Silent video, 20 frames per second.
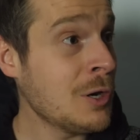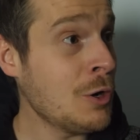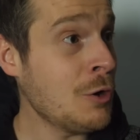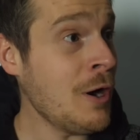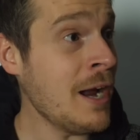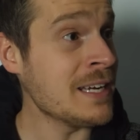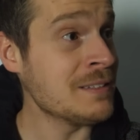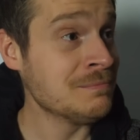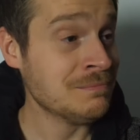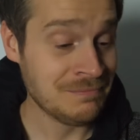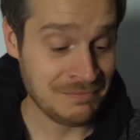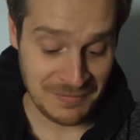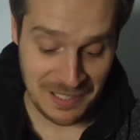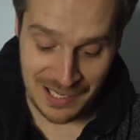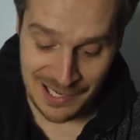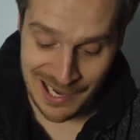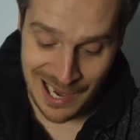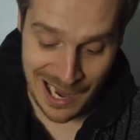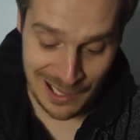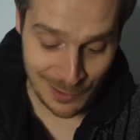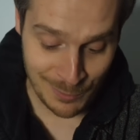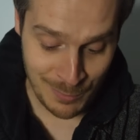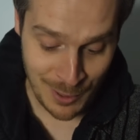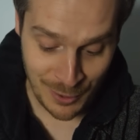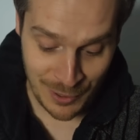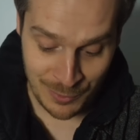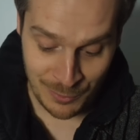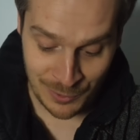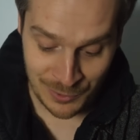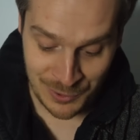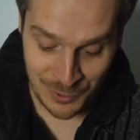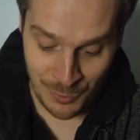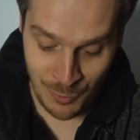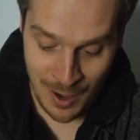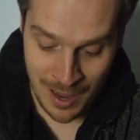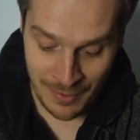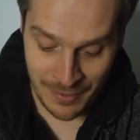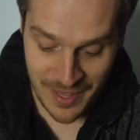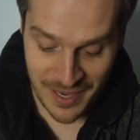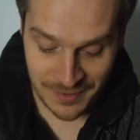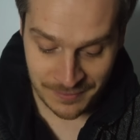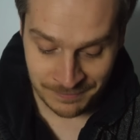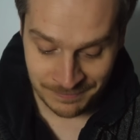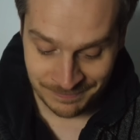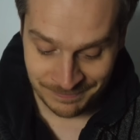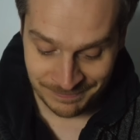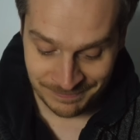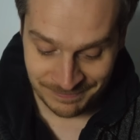Great. Kyler Murray will do well then.